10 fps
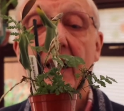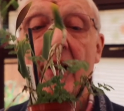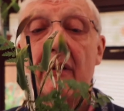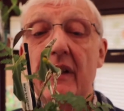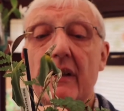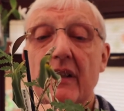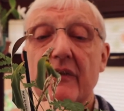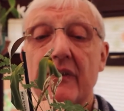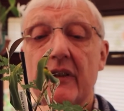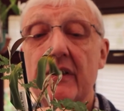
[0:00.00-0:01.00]
get rid of this
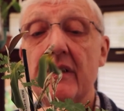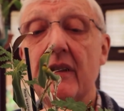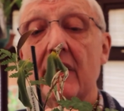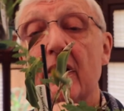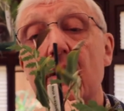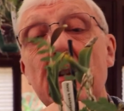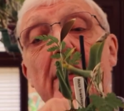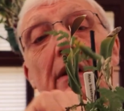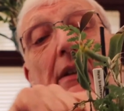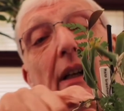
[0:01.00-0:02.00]
fern,
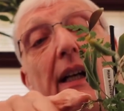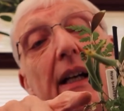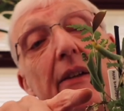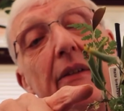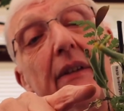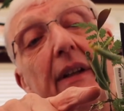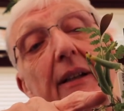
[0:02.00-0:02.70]
and